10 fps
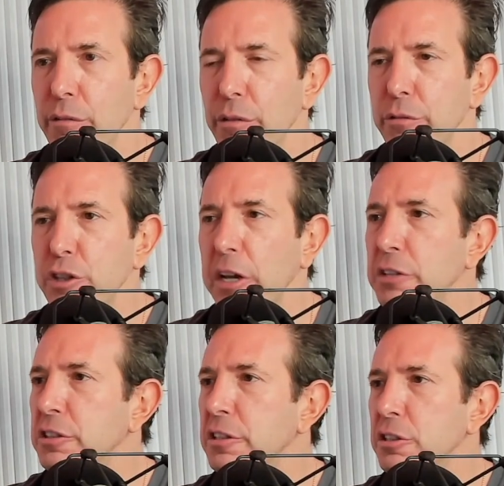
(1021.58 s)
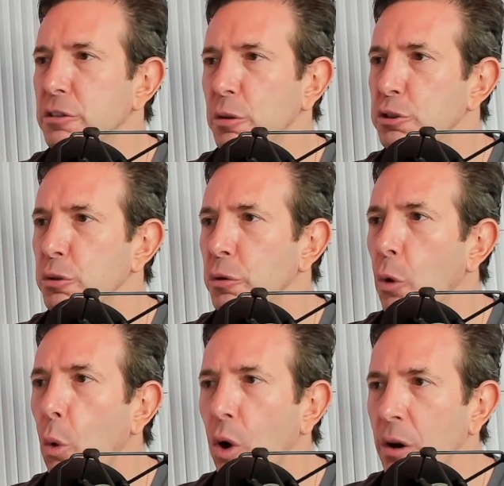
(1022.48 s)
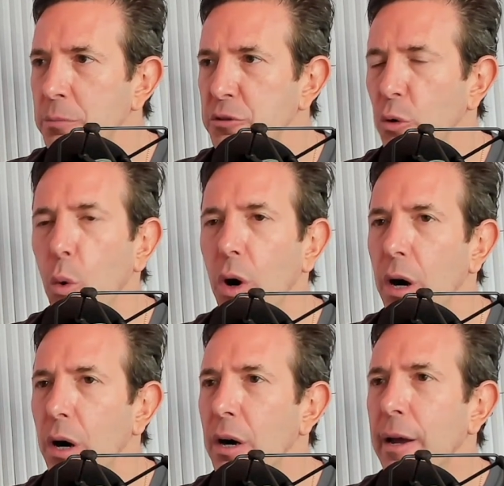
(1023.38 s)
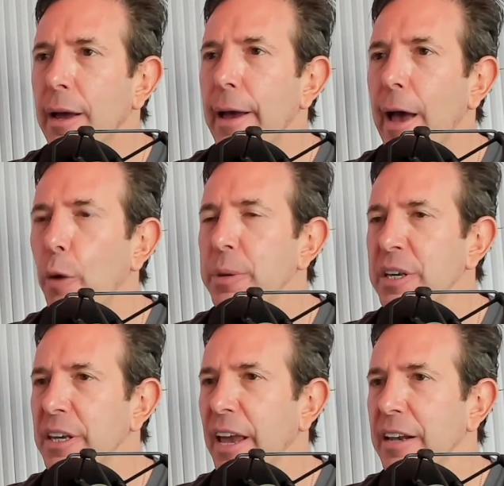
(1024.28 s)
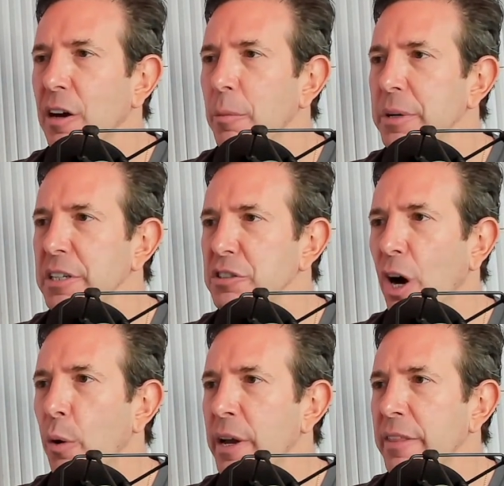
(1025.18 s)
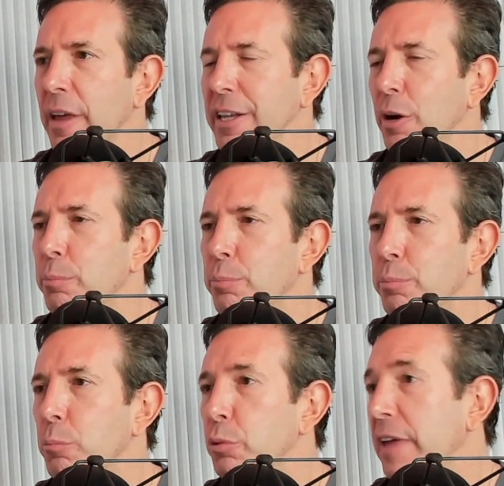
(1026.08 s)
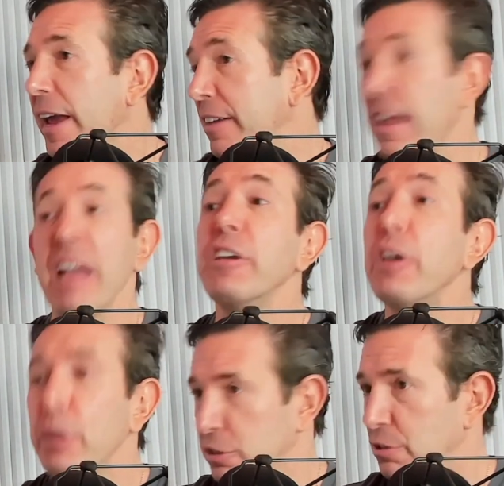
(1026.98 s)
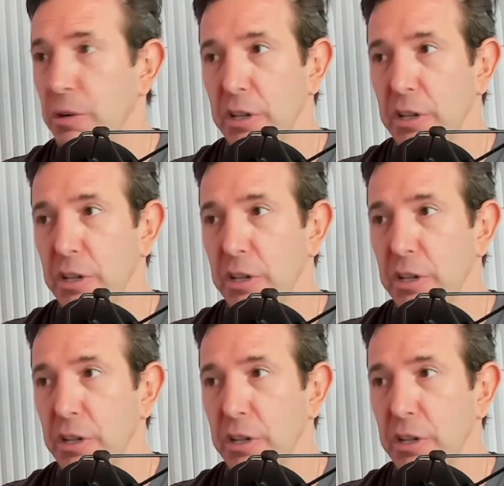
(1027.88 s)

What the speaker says: changing these social norms or helping get companies going that, will take 10 years to really